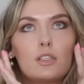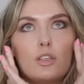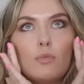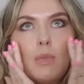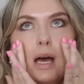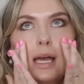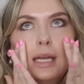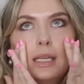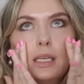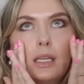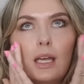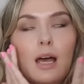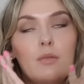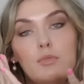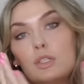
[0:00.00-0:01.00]
So mine
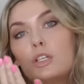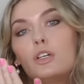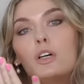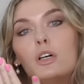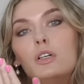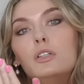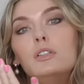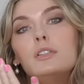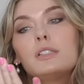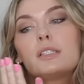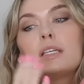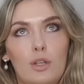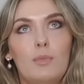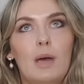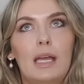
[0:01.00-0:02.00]
comes and goes.
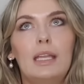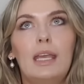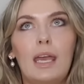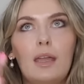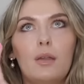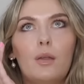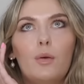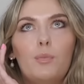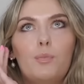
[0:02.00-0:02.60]
You might get